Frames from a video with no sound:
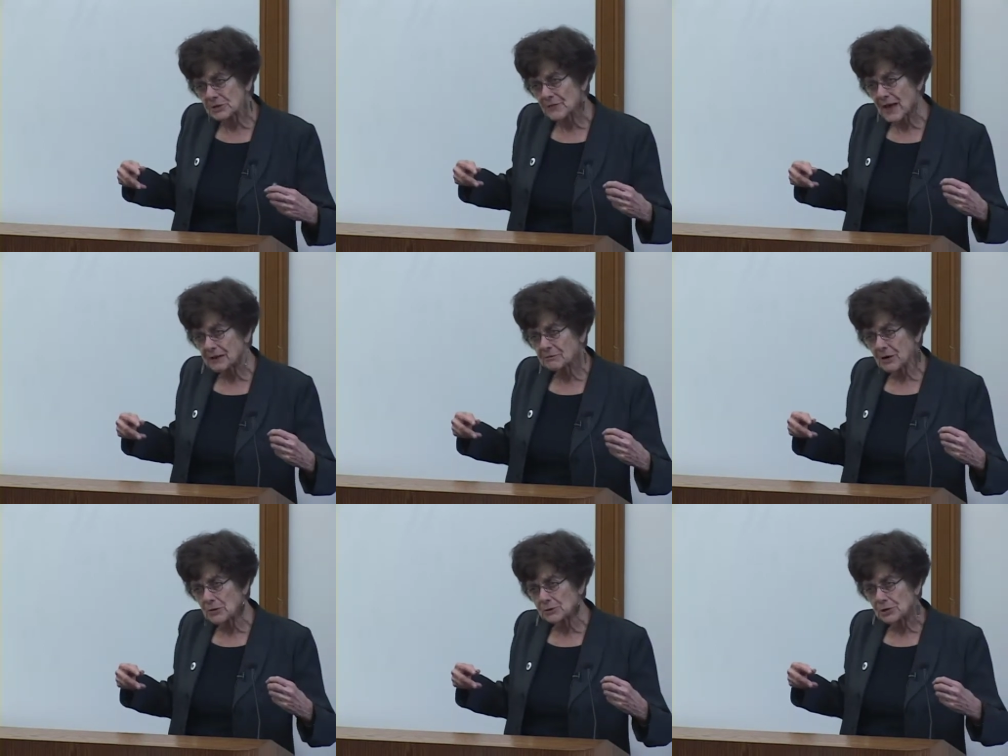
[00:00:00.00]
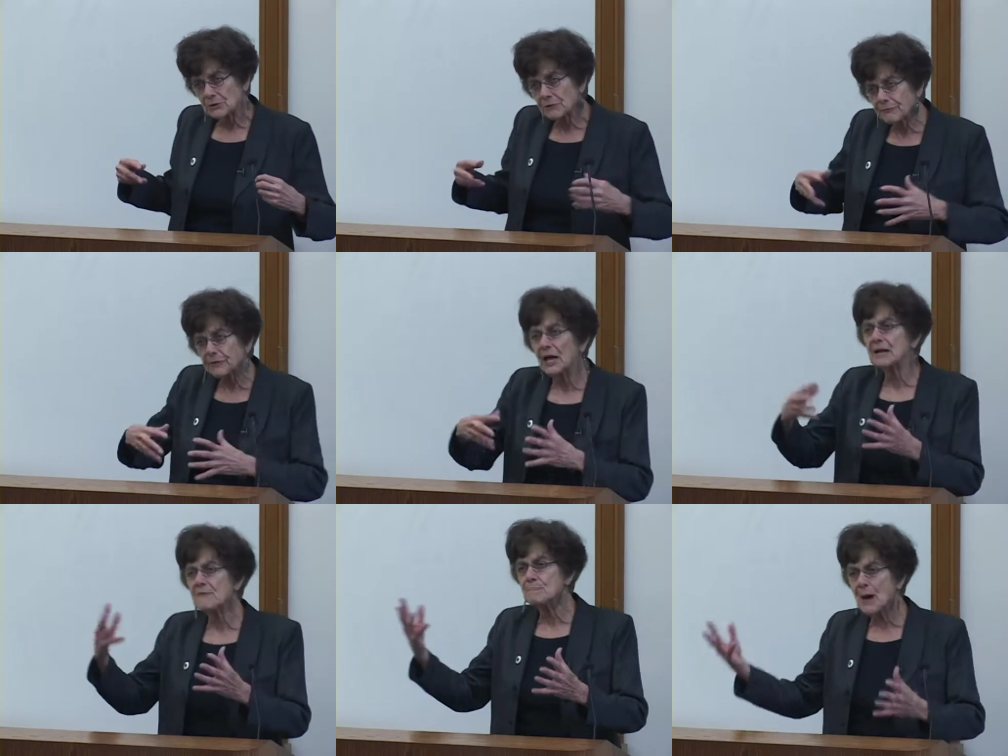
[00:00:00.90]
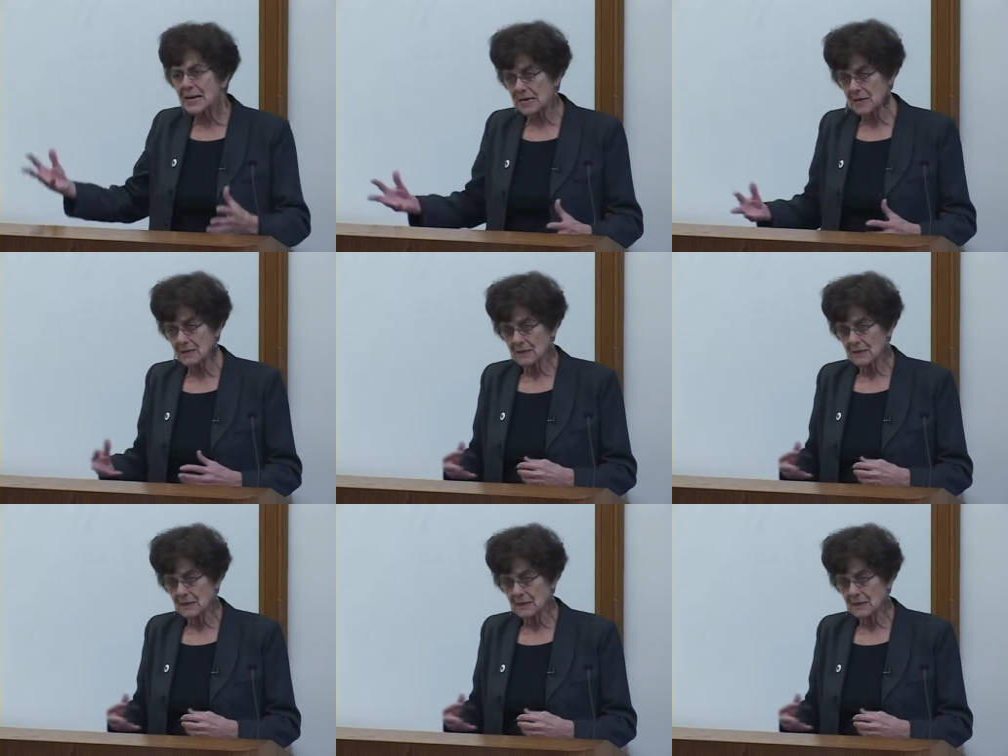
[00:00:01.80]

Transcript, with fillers: to that erosion, the flood of money